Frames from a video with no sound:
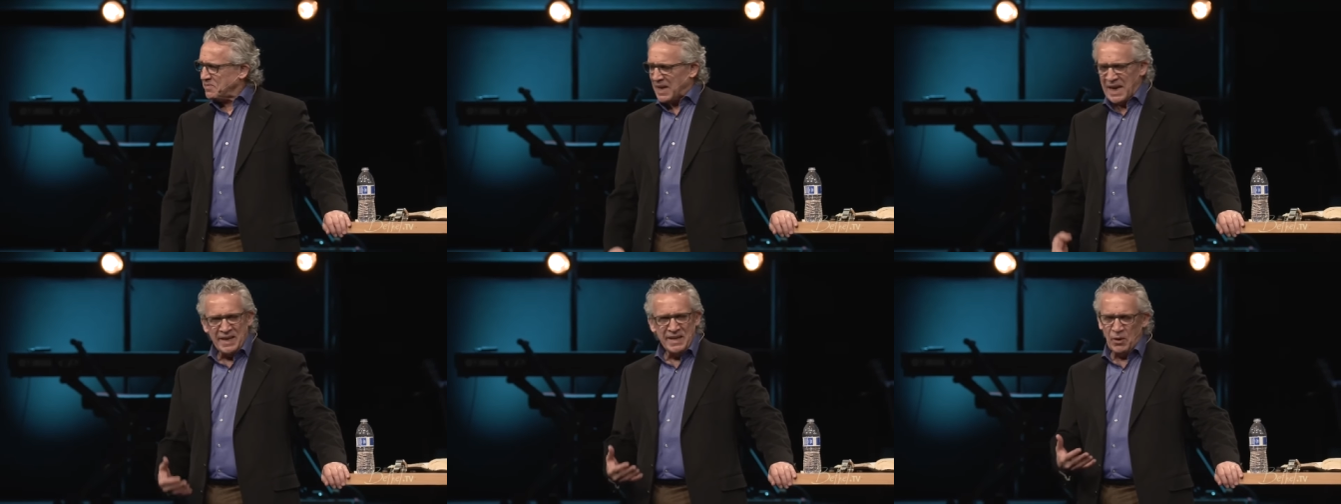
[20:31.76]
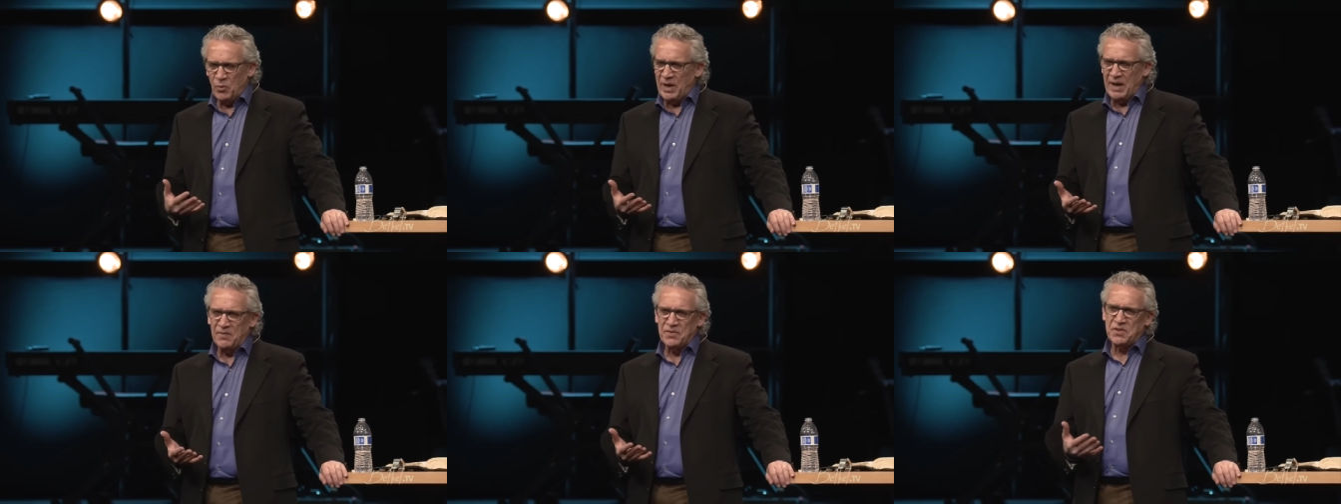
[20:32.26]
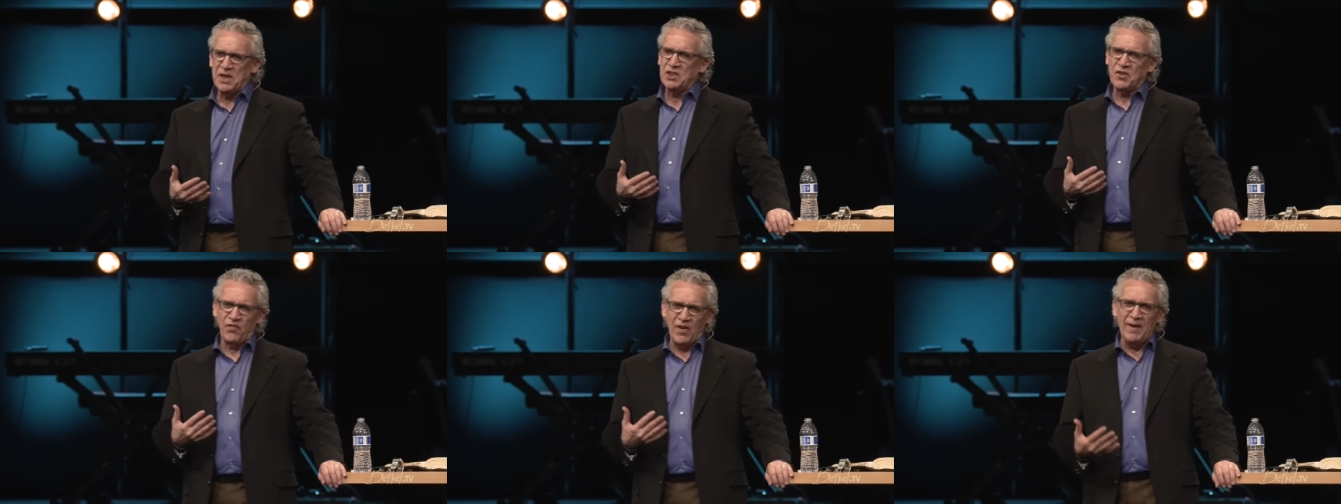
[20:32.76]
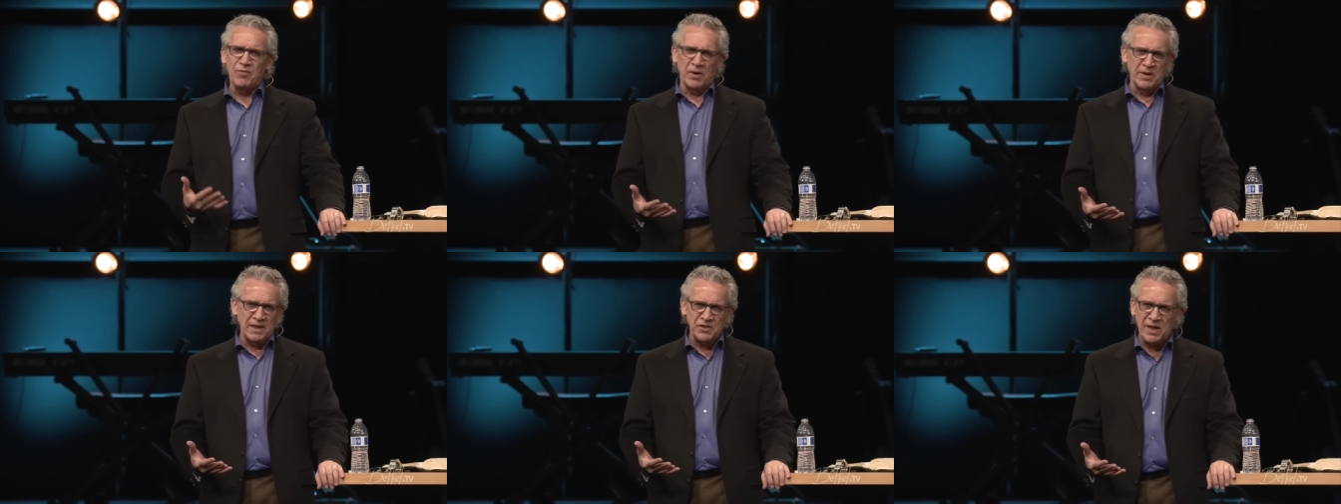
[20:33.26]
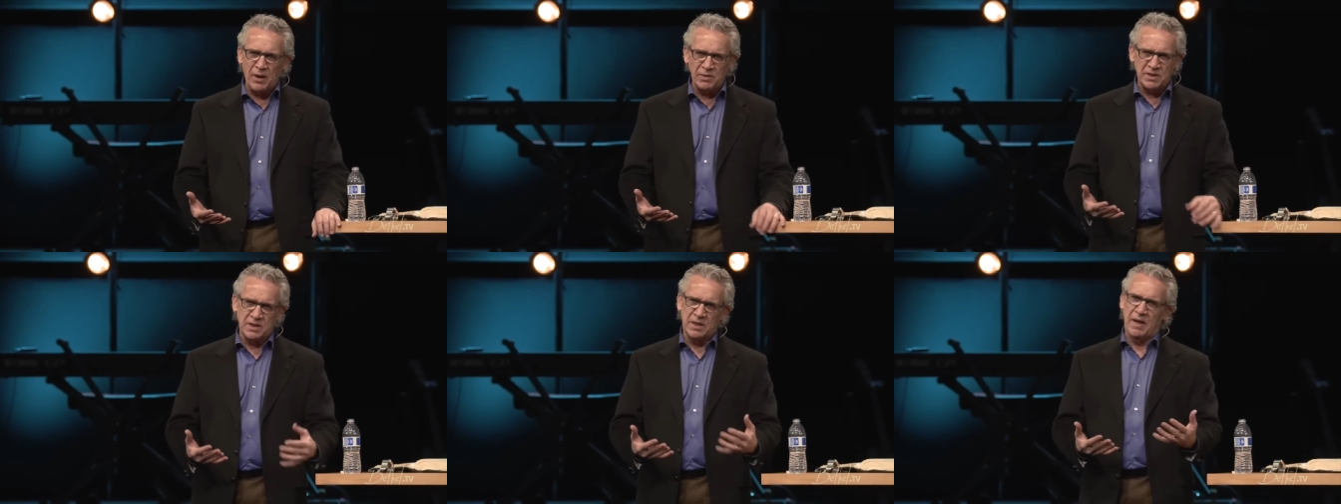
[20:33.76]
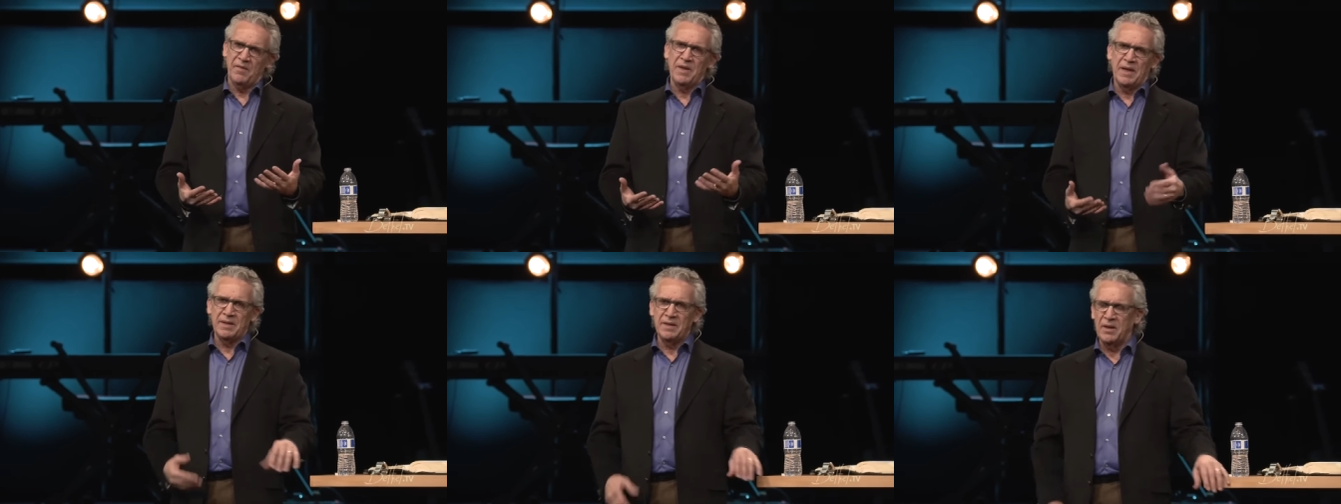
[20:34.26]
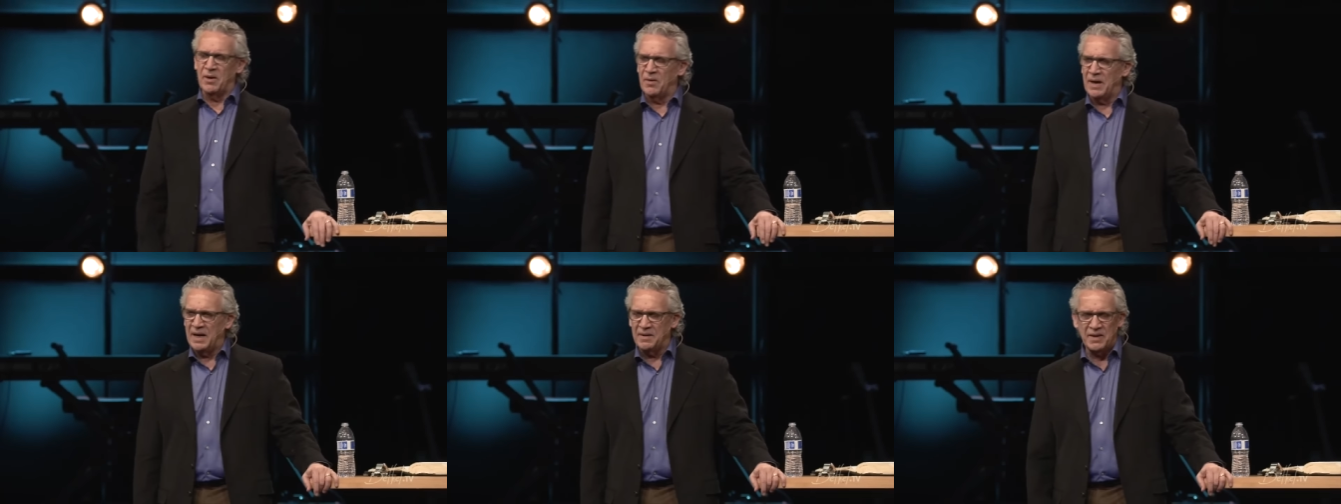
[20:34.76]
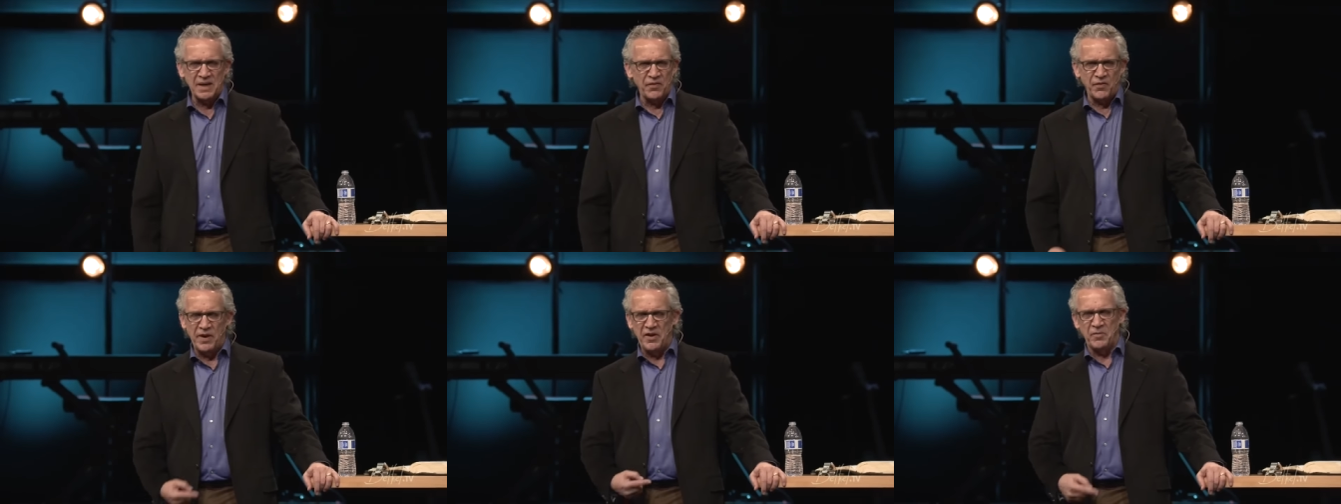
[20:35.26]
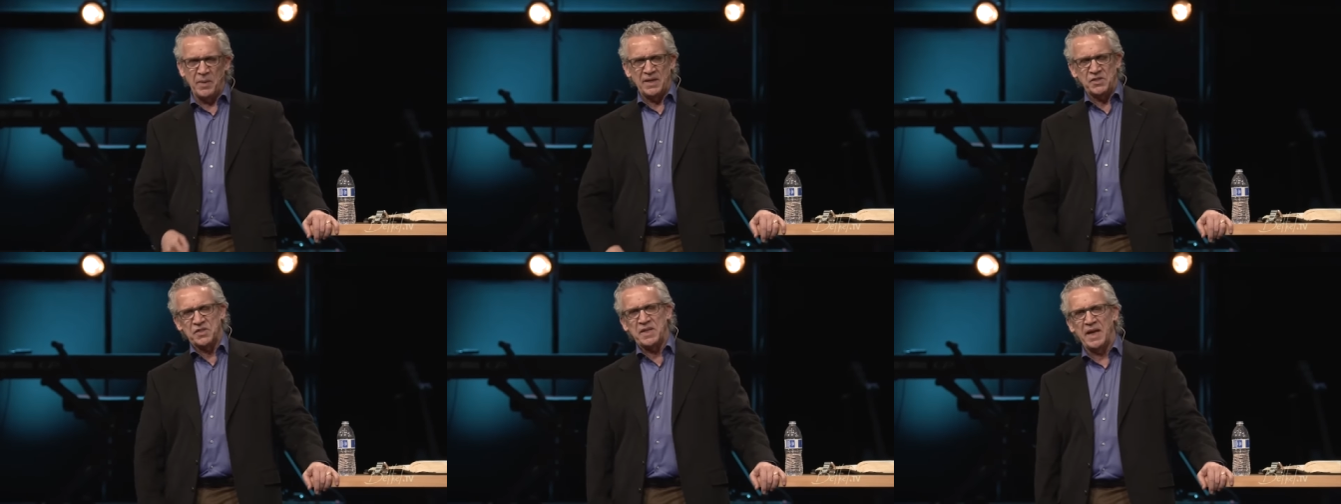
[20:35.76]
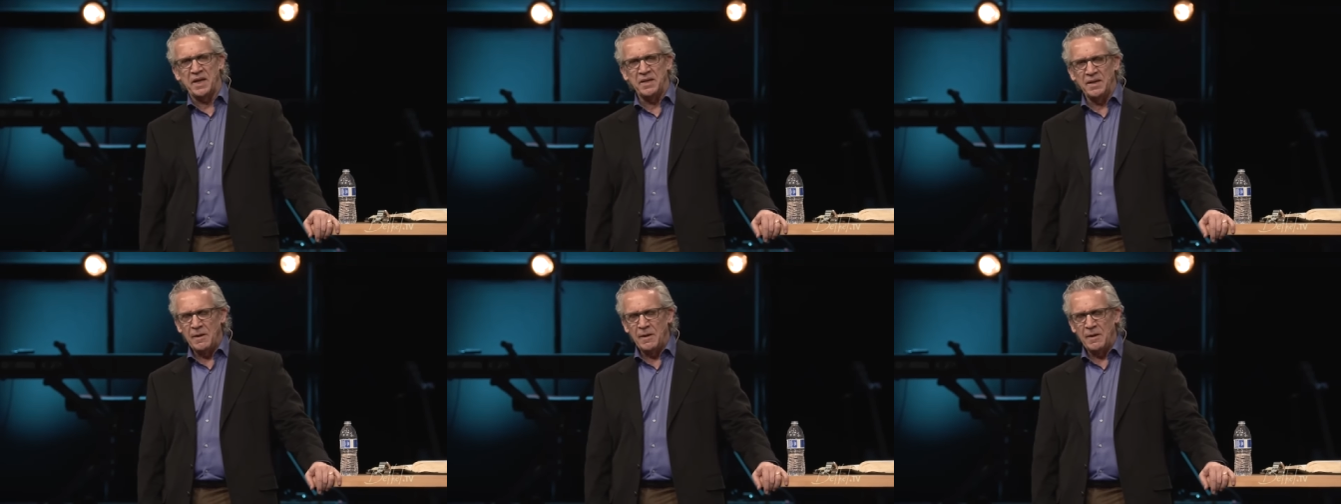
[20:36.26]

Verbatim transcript: And yet we have such favor on that child. We just love that. You know, a friend of mine just had